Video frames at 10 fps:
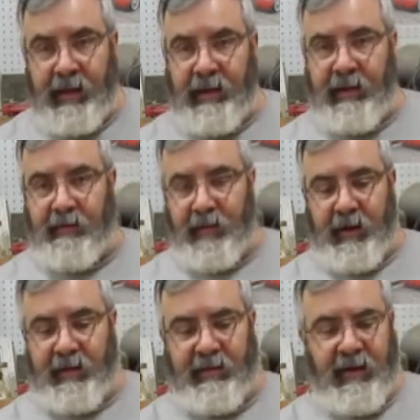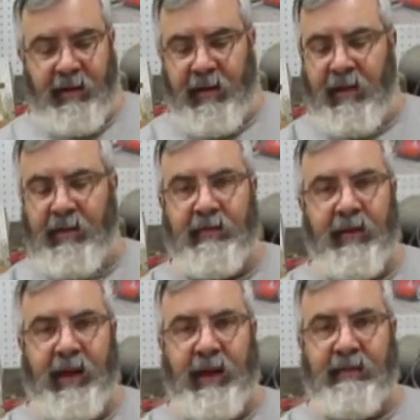different, he's got all
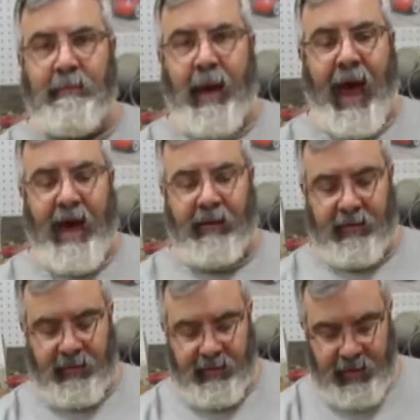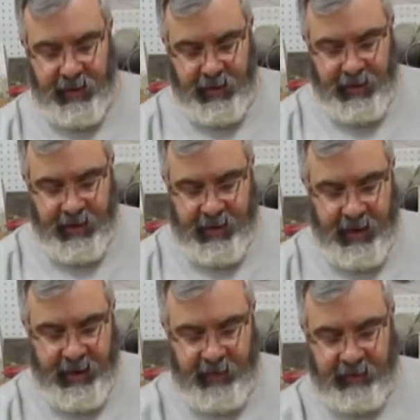different kinds of patterns
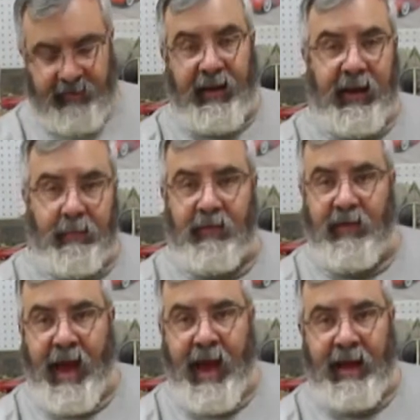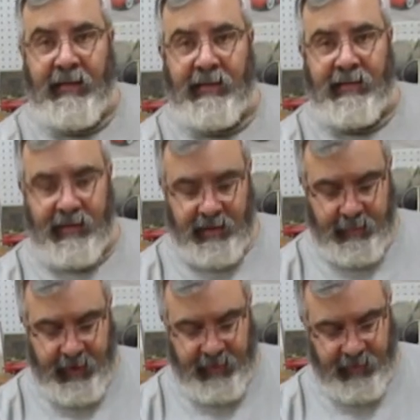on the same size little
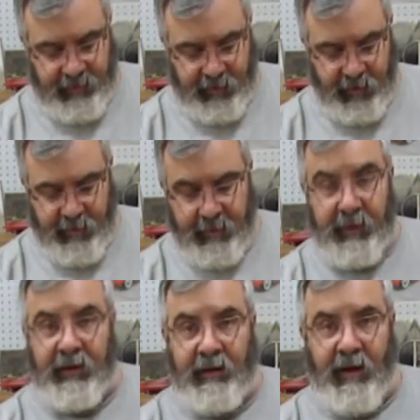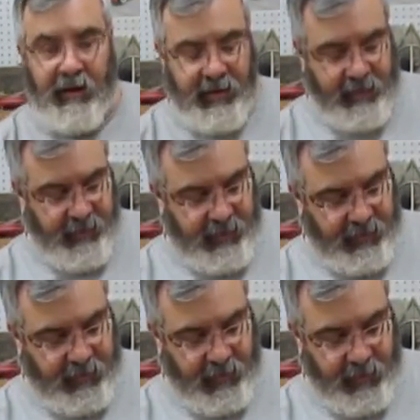piece of aluminum, but they're all different.
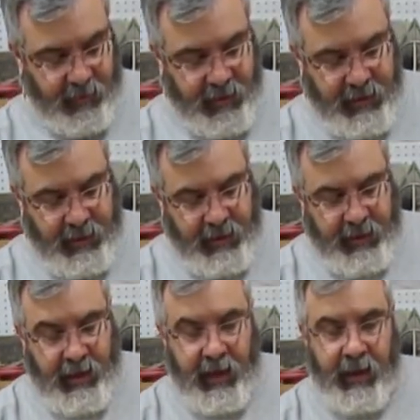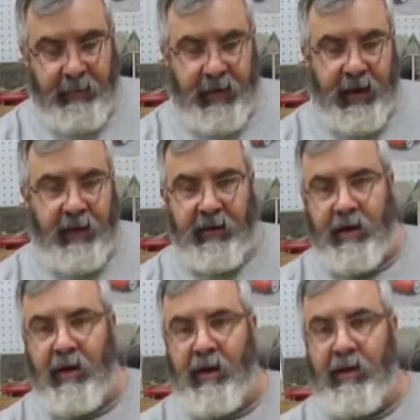So you can either
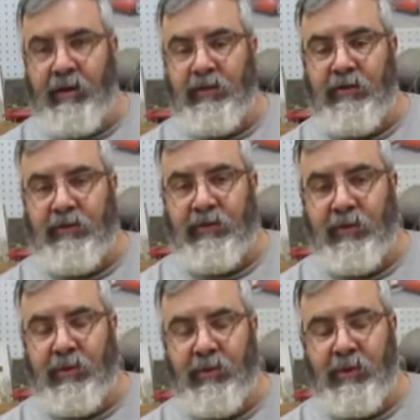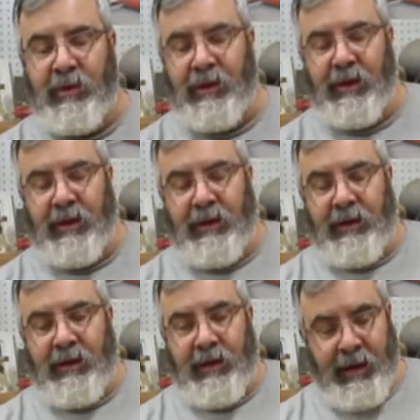call it a shoe,
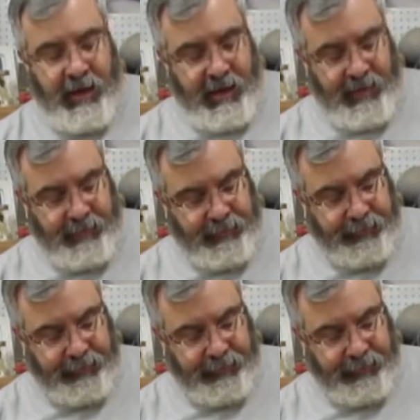or